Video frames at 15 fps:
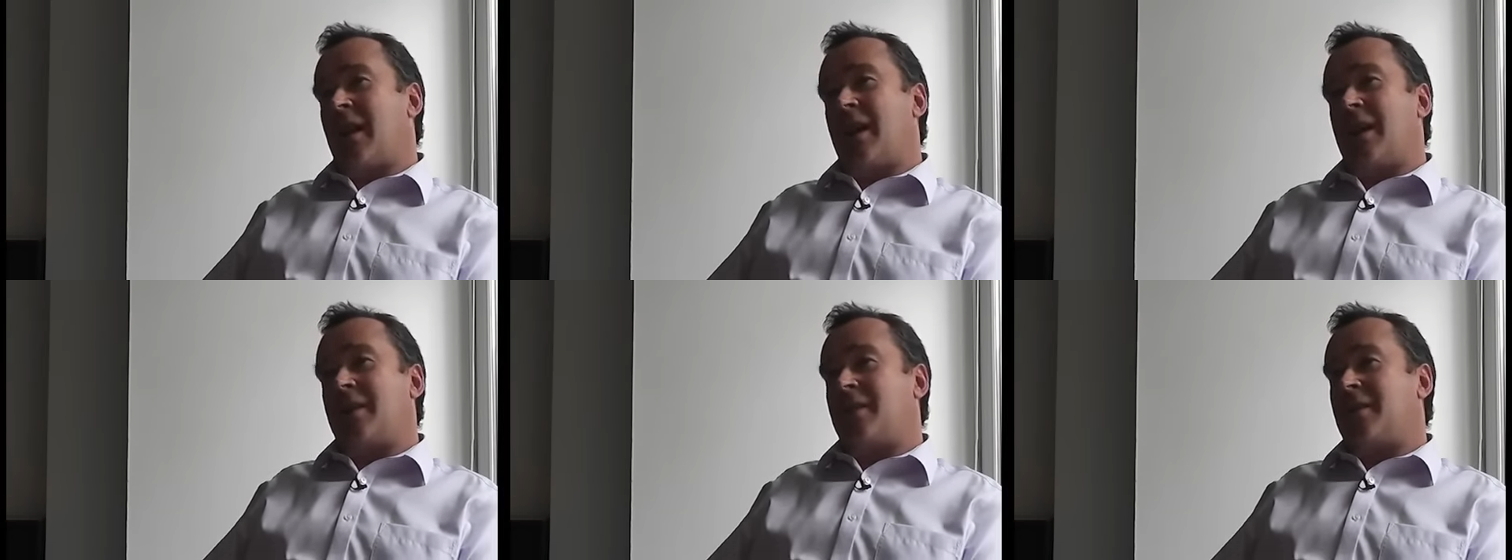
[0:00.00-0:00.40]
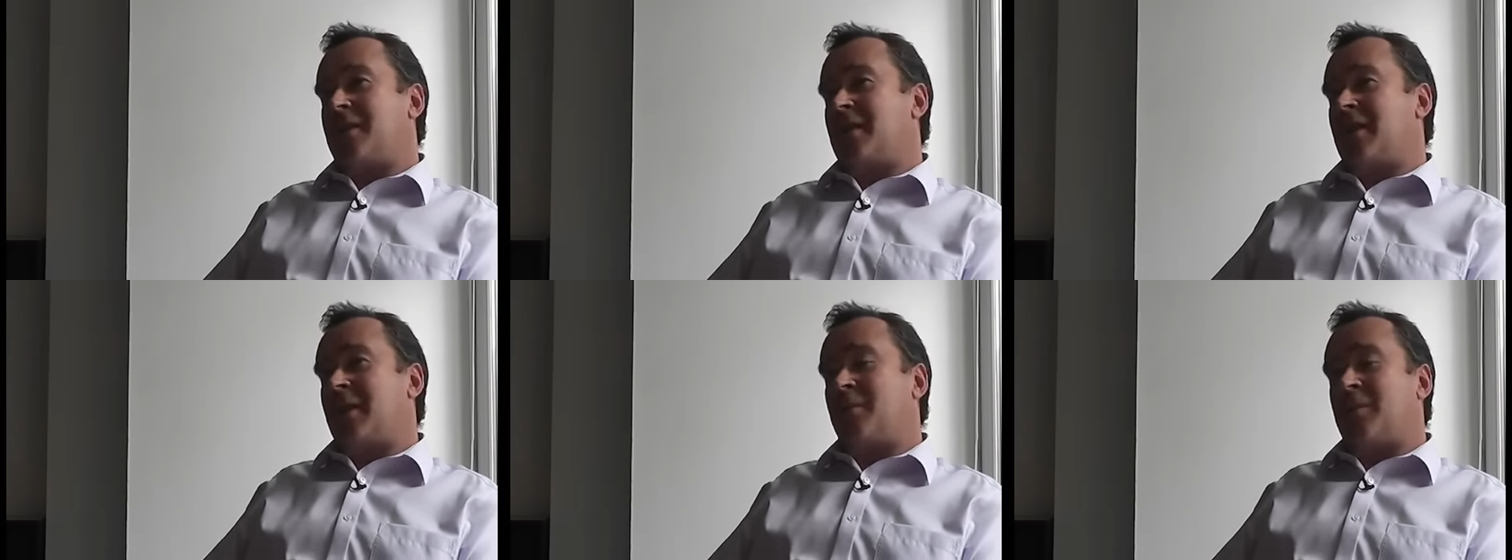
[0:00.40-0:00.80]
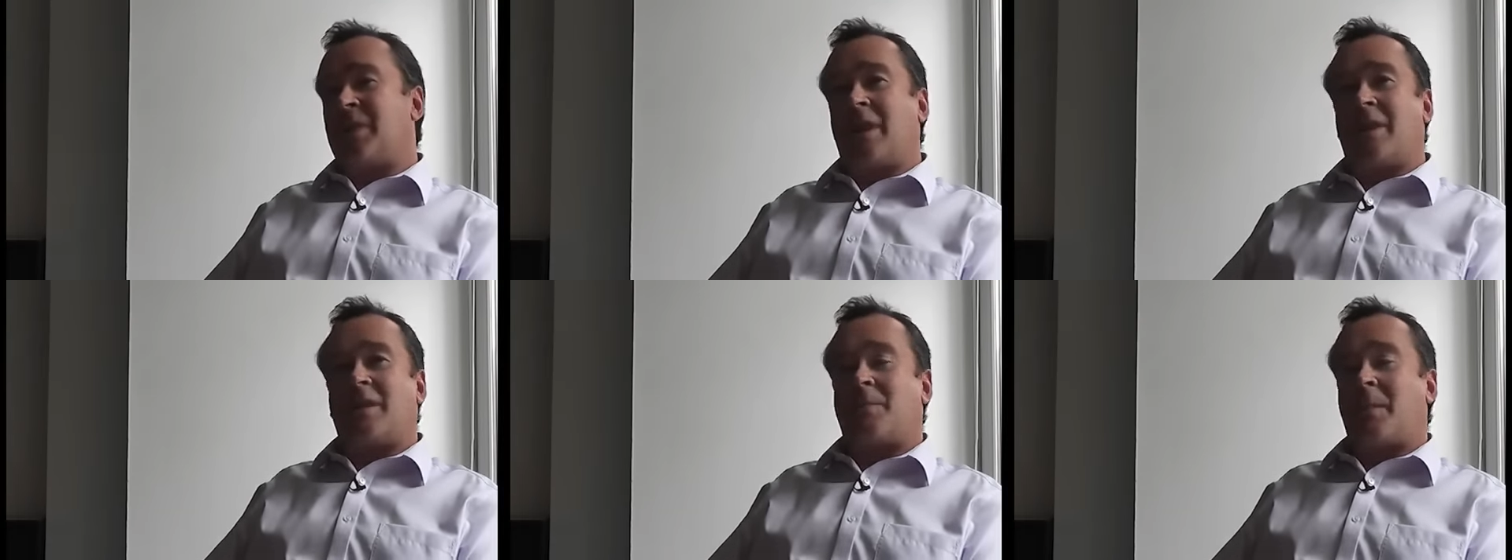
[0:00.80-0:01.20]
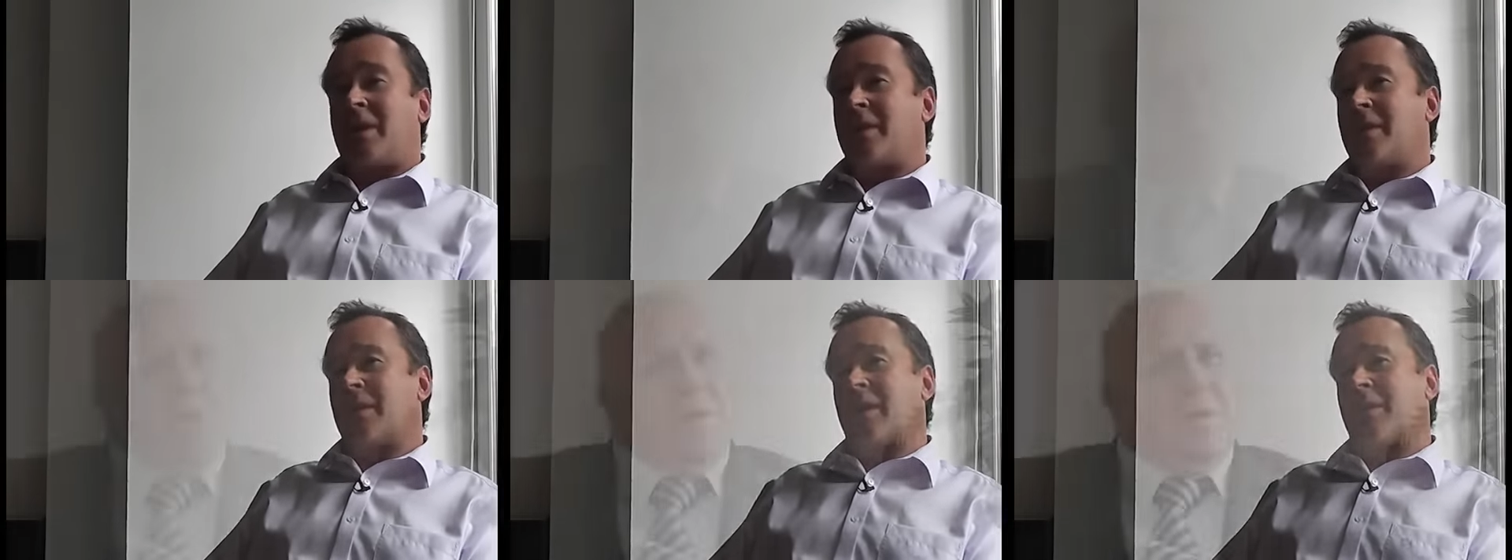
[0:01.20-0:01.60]
and start
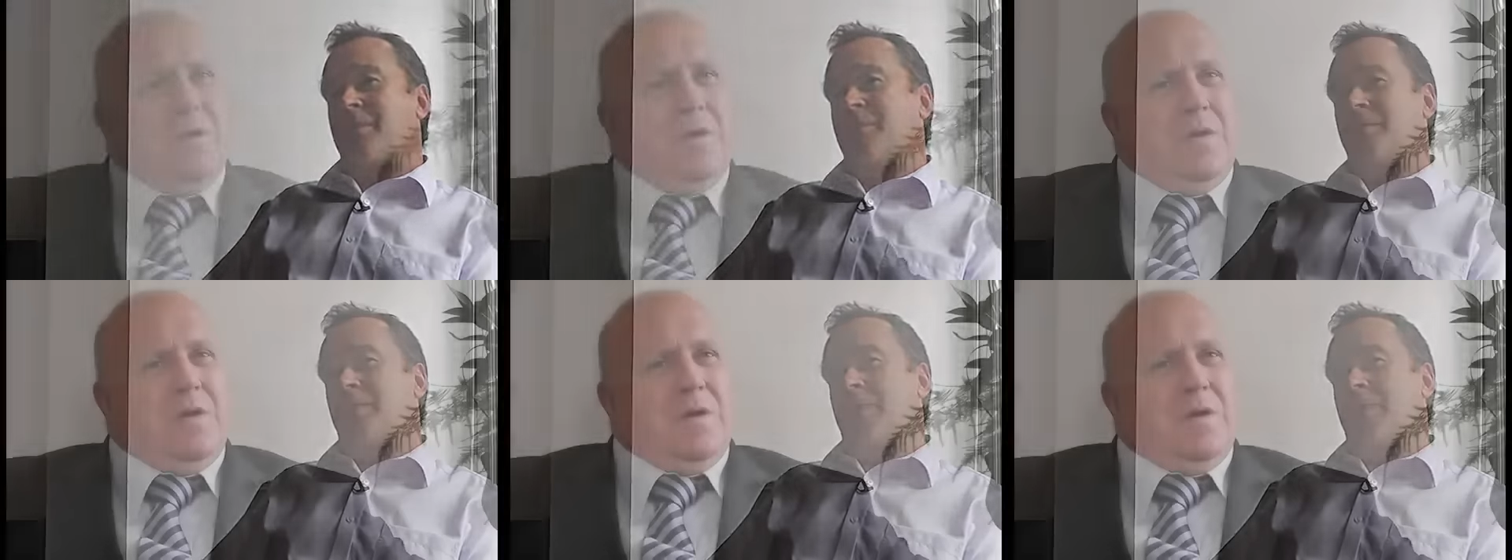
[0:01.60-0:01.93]
smiling again.